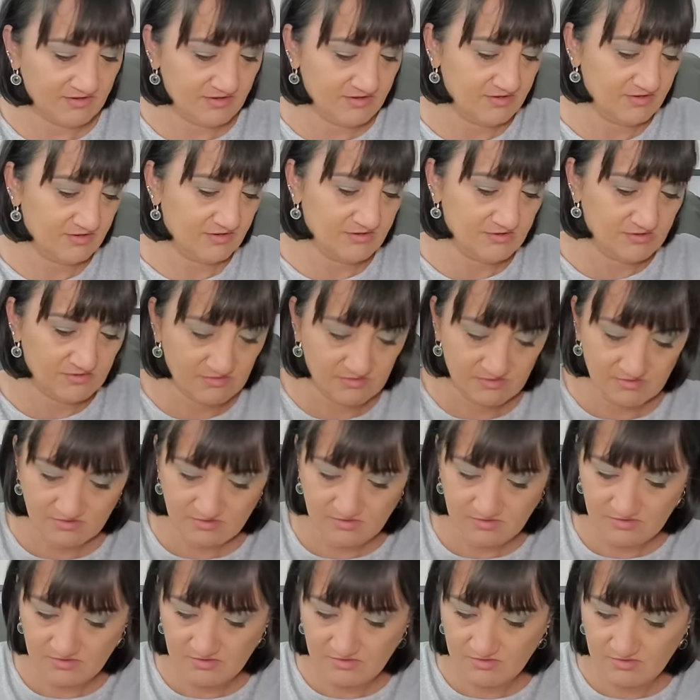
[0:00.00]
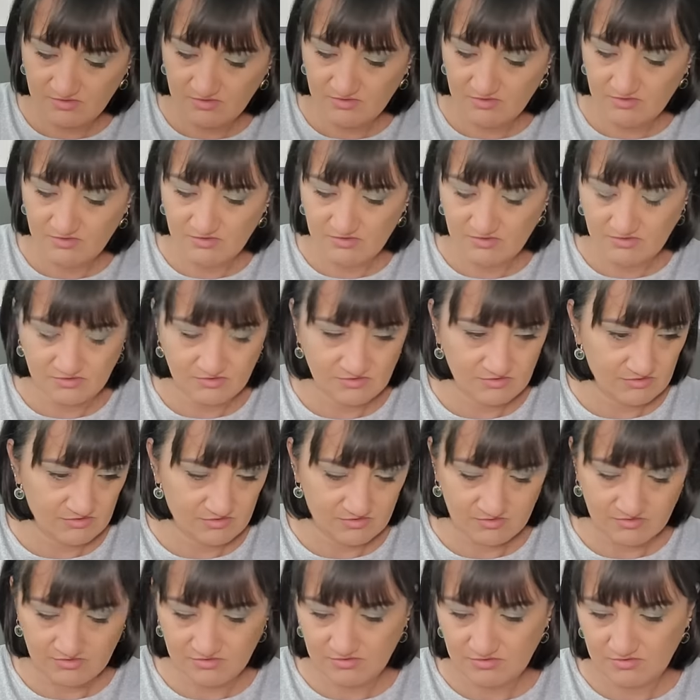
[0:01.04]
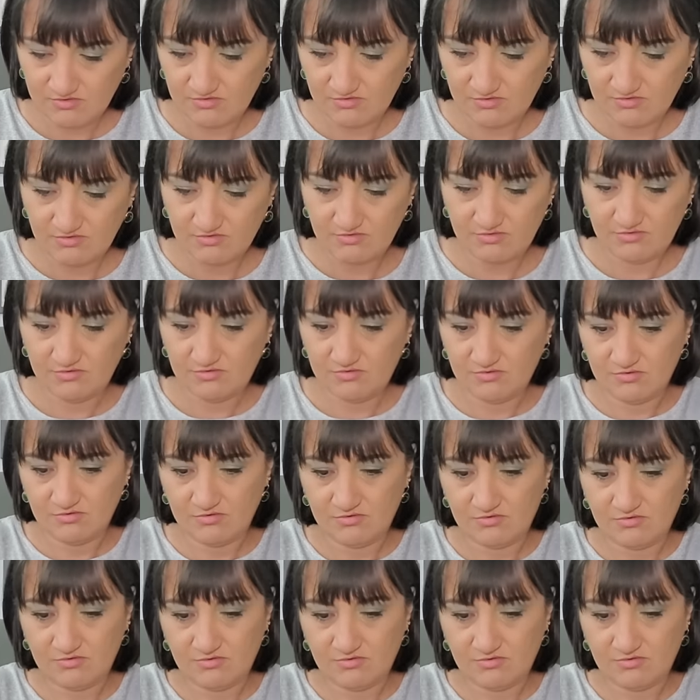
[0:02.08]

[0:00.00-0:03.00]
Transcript: Nothing is said.